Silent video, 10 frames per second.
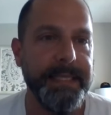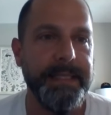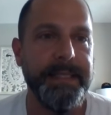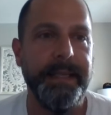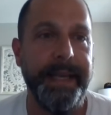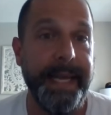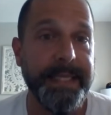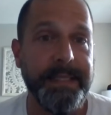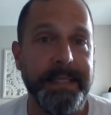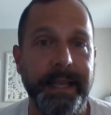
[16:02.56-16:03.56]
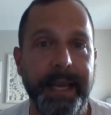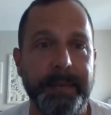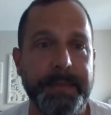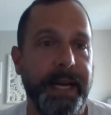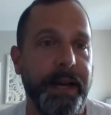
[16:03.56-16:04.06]
SEC, and ACC
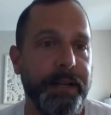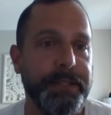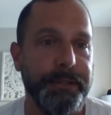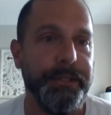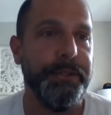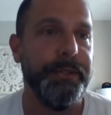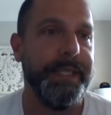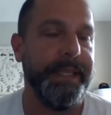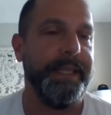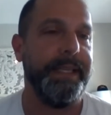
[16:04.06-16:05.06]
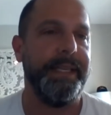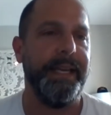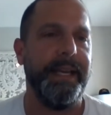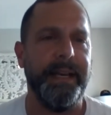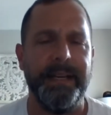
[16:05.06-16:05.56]
games, and I also do
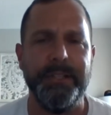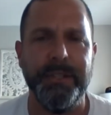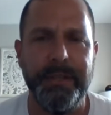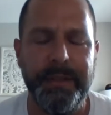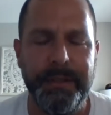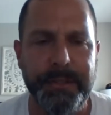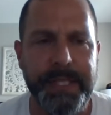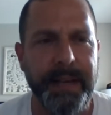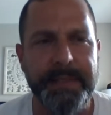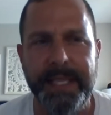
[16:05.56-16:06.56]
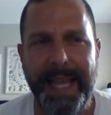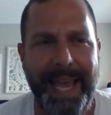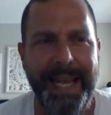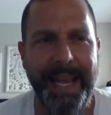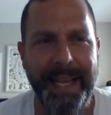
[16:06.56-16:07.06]
the uh, UCF's in the
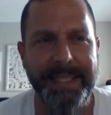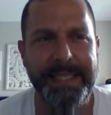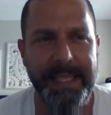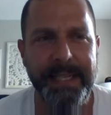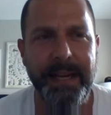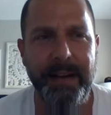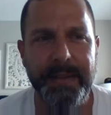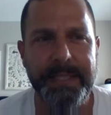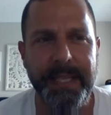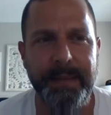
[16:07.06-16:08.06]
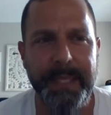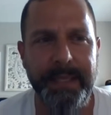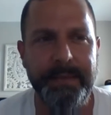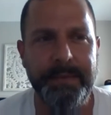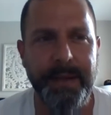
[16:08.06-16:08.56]
AAC conference, I
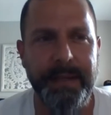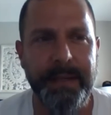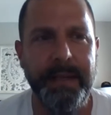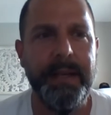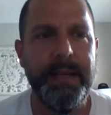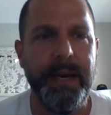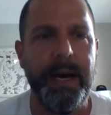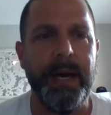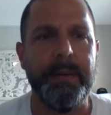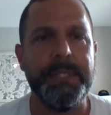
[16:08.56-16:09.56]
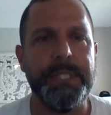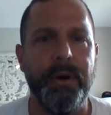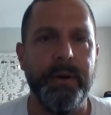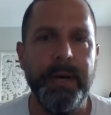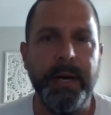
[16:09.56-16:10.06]
believe, right? Um,
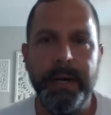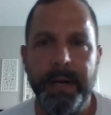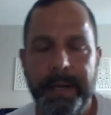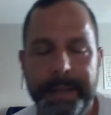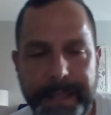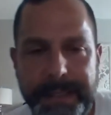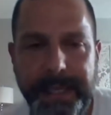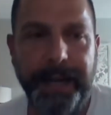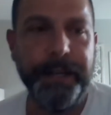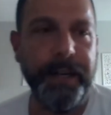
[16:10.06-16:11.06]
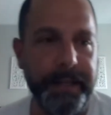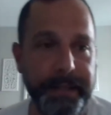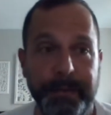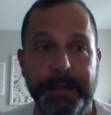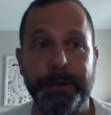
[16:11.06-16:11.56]
so the assigner,
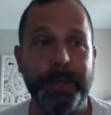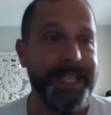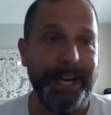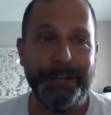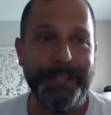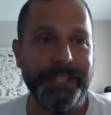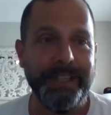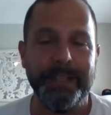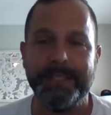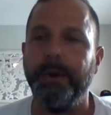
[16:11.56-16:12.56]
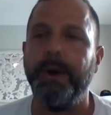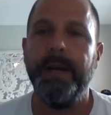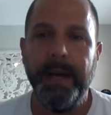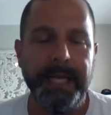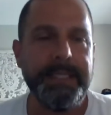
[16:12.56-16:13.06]
you have a new assigner this year. So
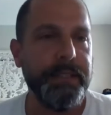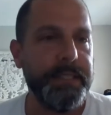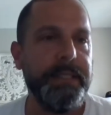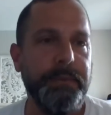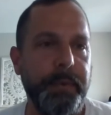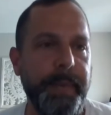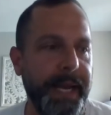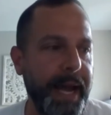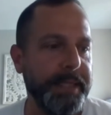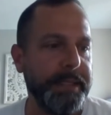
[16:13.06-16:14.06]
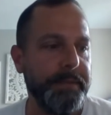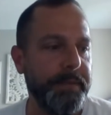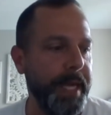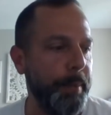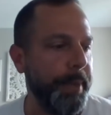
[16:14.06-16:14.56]
I still remain active
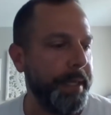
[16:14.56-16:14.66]
for that.